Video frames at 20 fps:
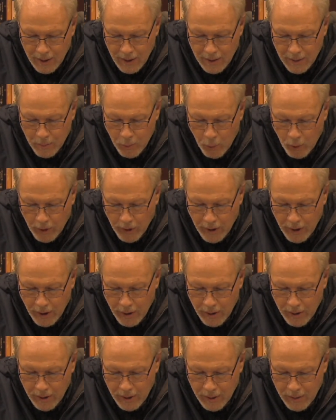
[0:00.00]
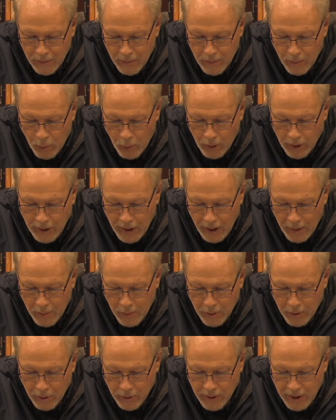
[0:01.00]
in the morning I
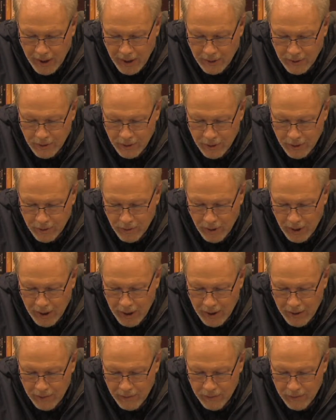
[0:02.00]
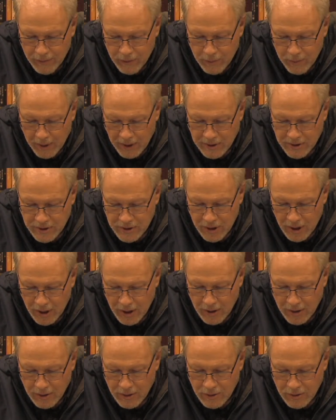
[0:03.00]
will go down to the grave to my
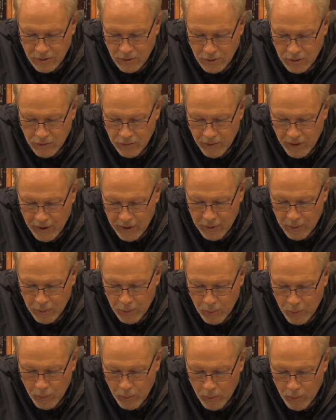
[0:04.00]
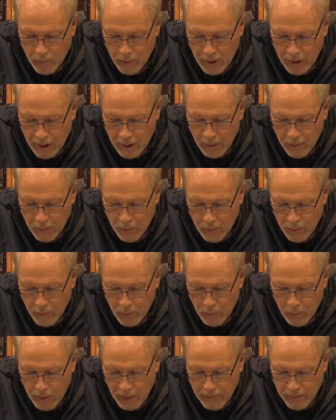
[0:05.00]
son, so his father
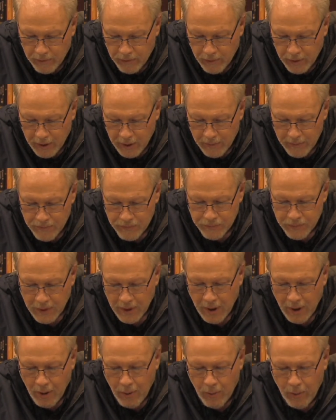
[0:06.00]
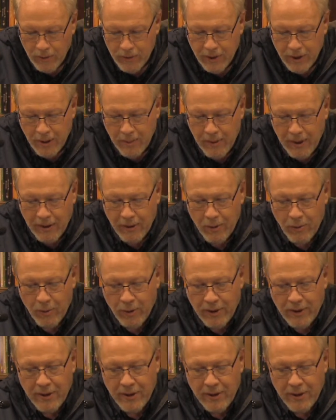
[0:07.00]
wept for him. One thing about